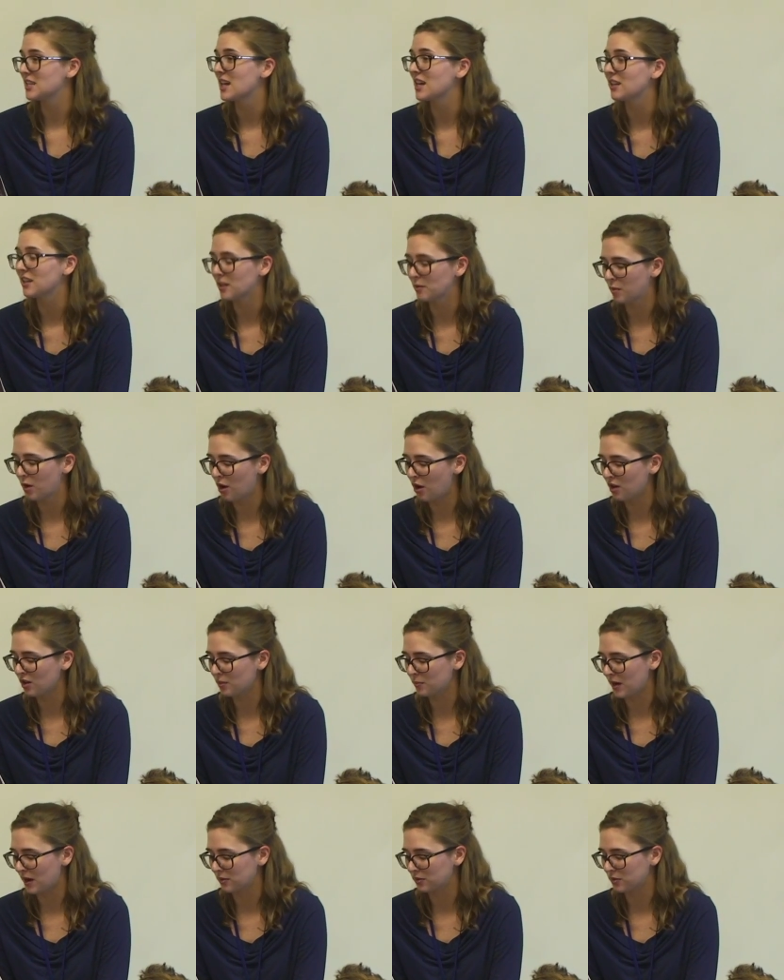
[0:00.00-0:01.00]
tell him
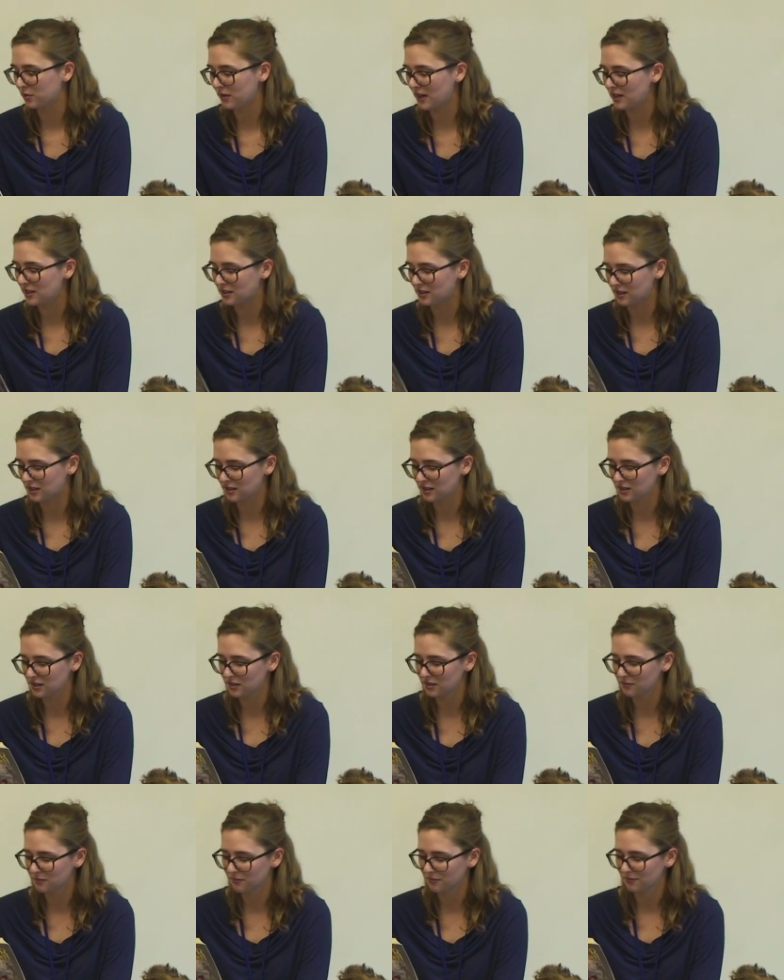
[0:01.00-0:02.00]
all about the
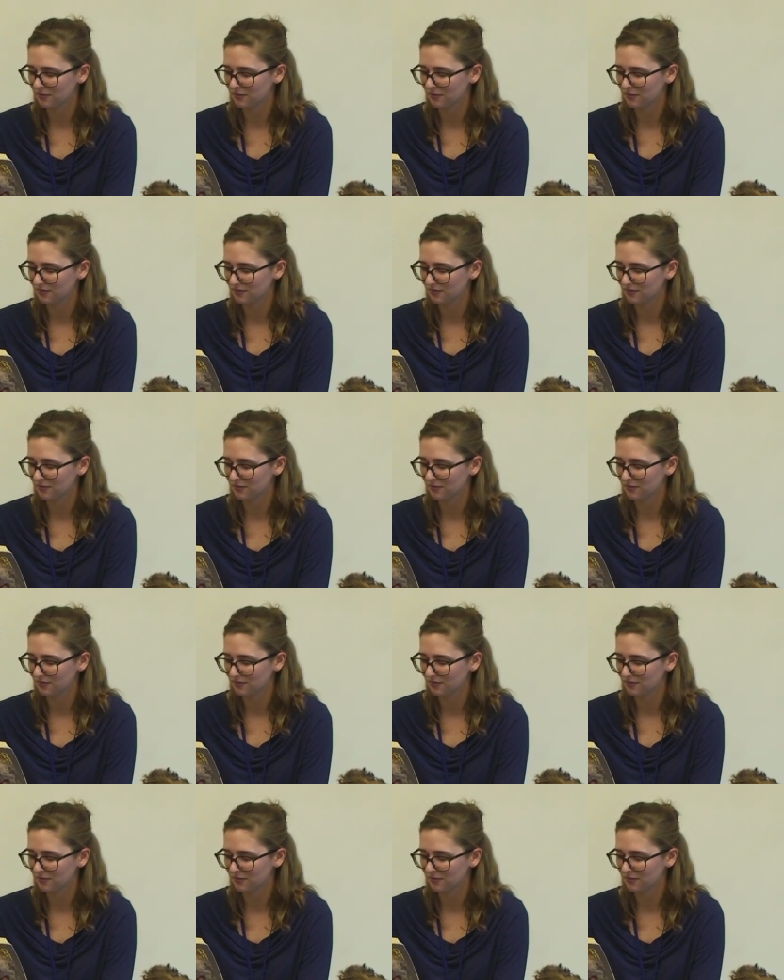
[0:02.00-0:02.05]
races.